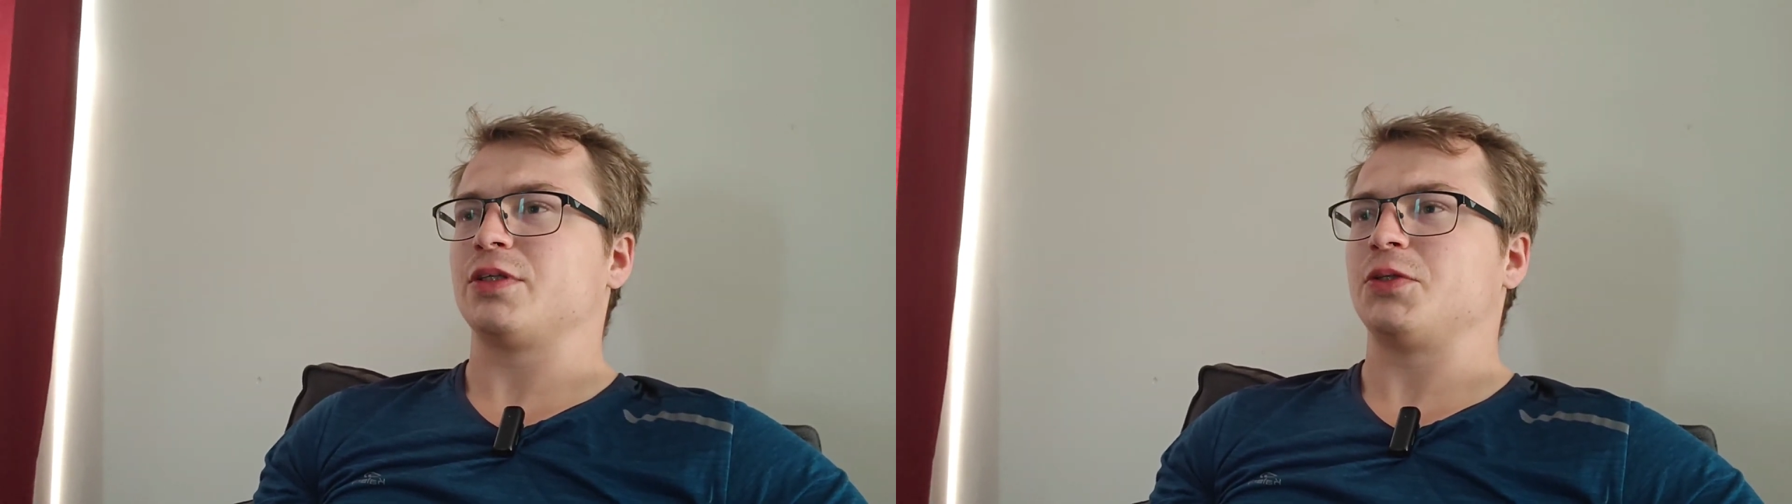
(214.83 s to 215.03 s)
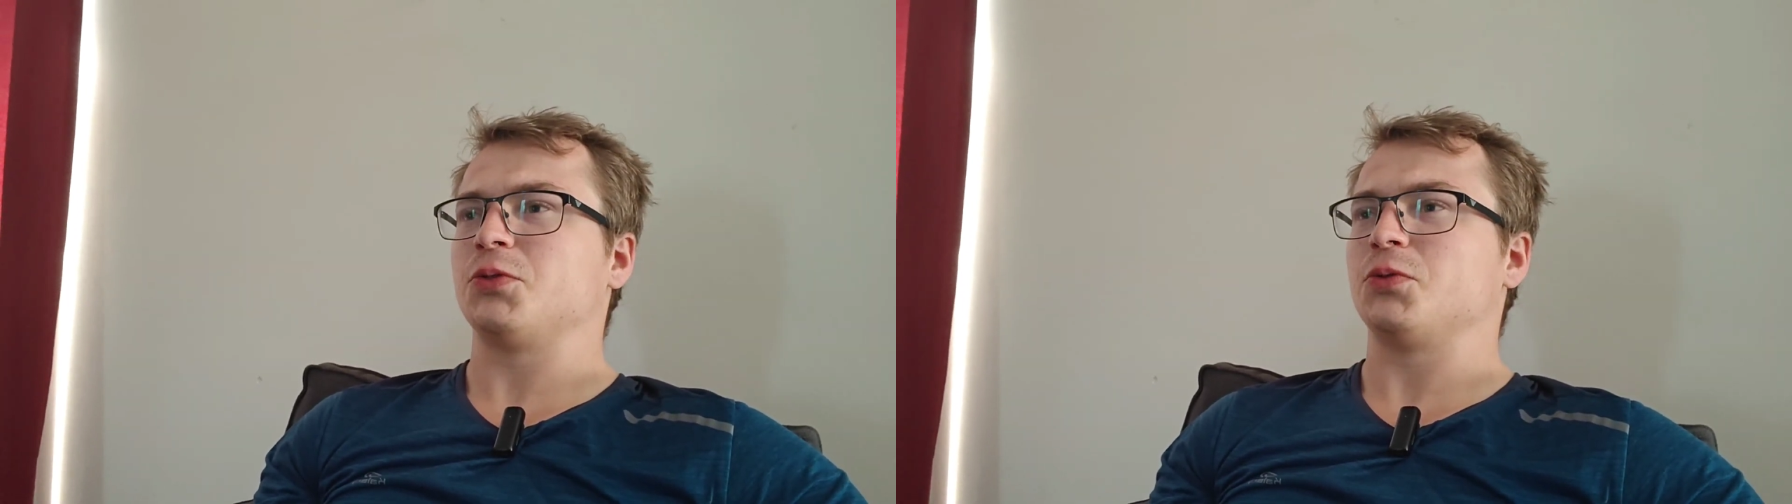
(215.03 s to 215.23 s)

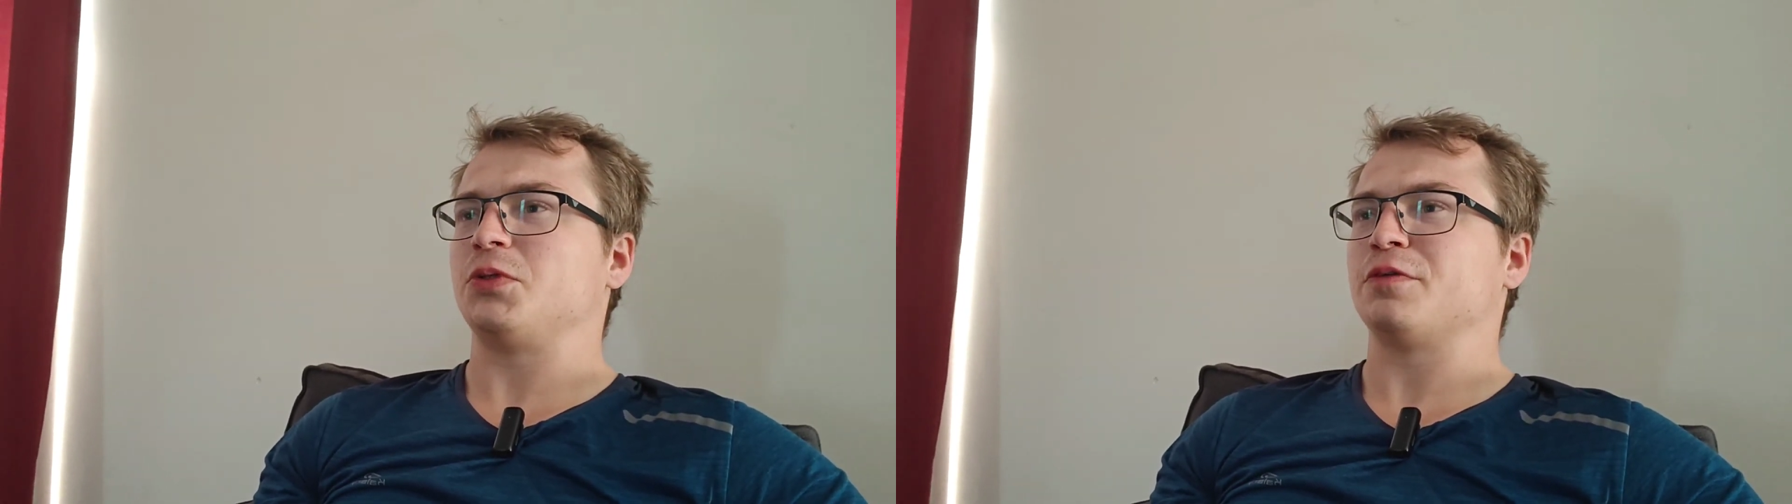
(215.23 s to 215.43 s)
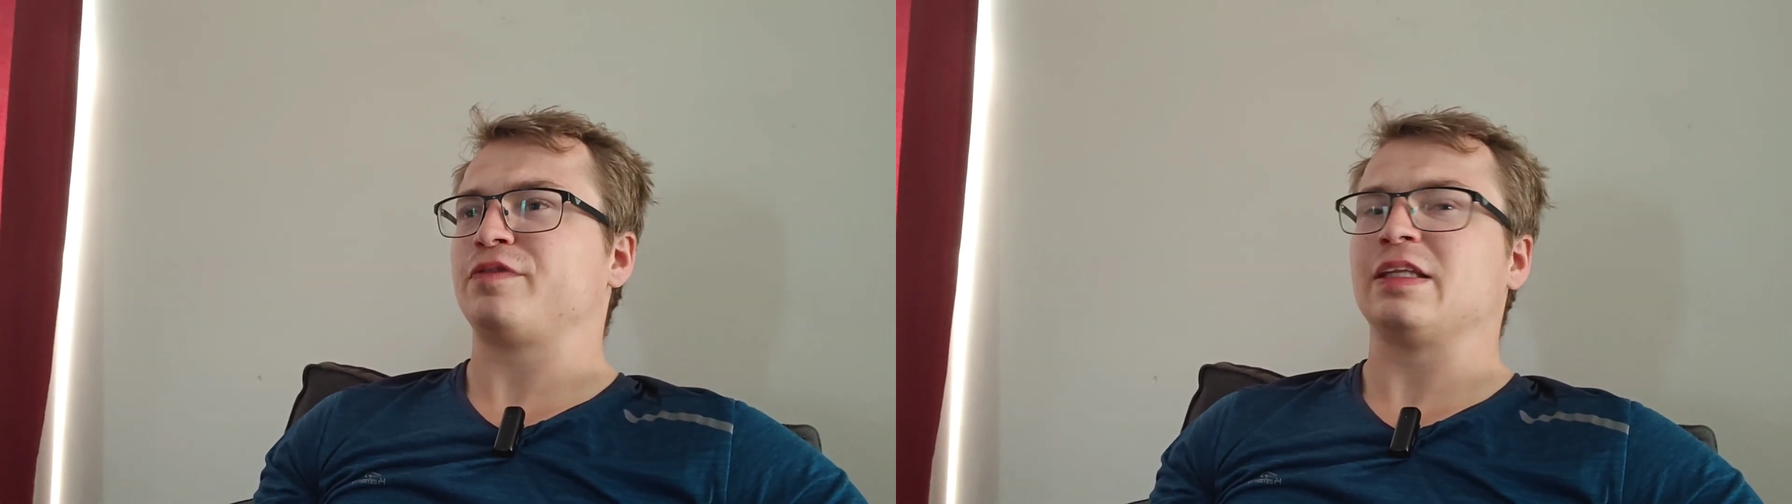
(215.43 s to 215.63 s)

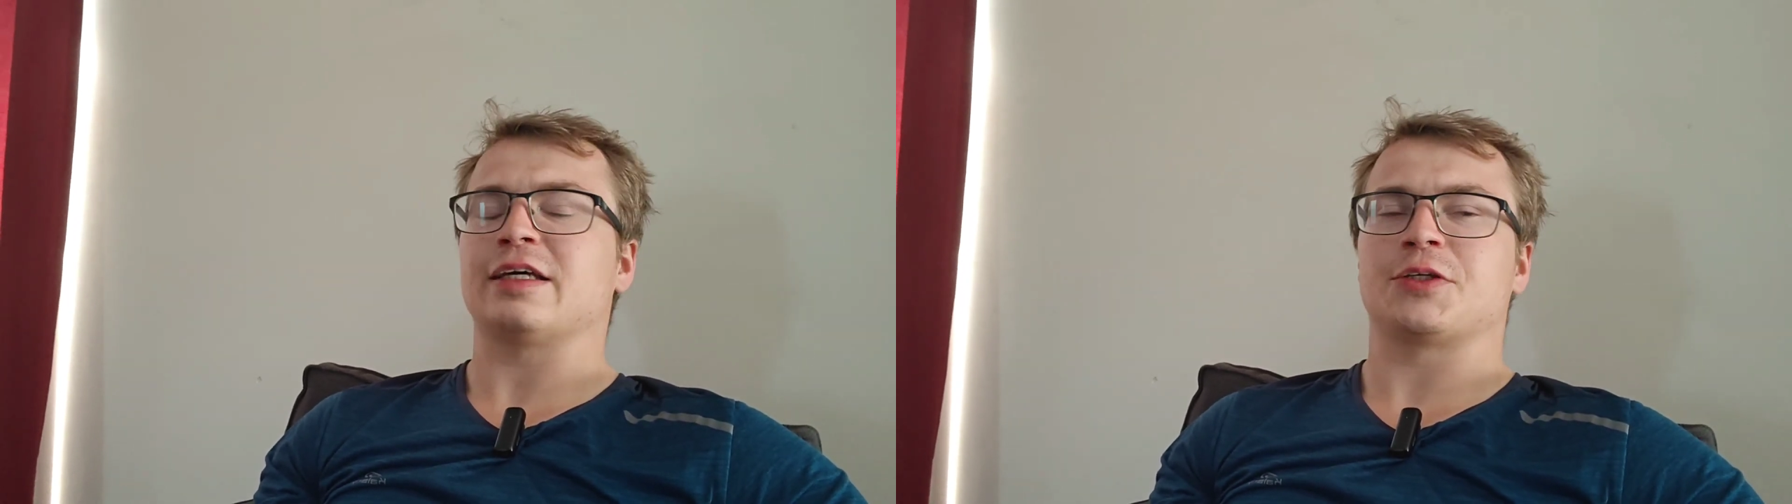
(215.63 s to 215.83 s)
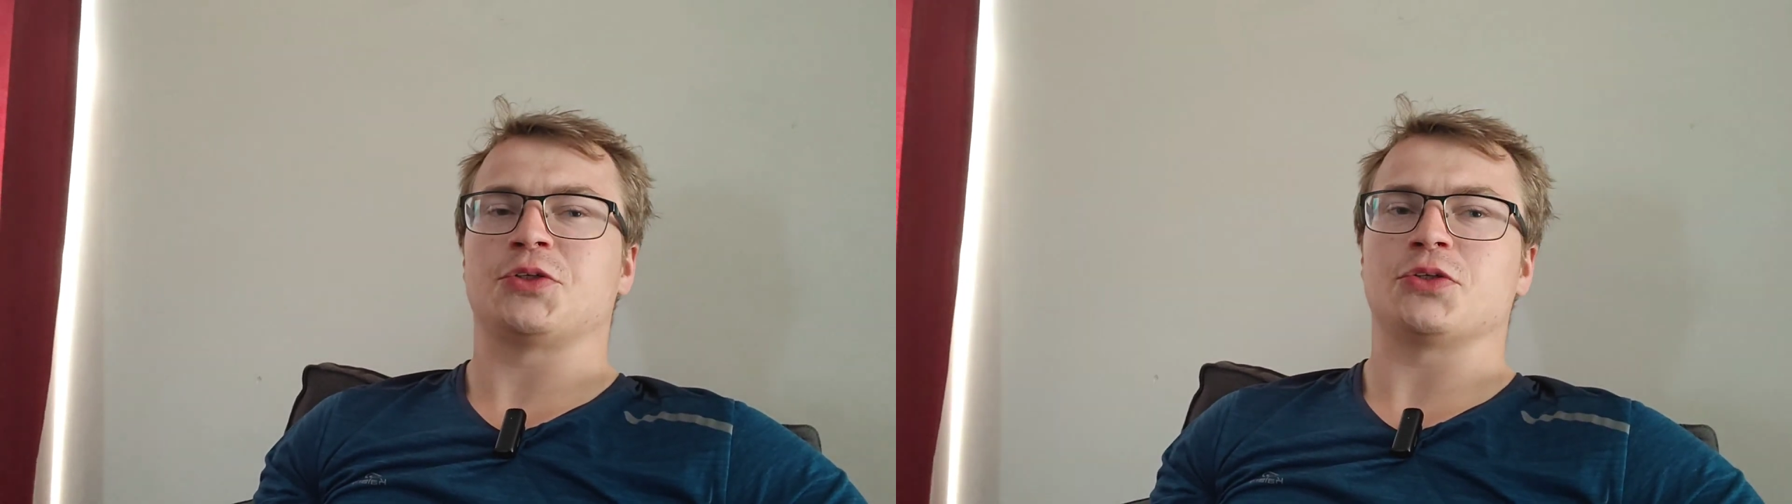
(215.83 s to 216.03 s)
you feel like you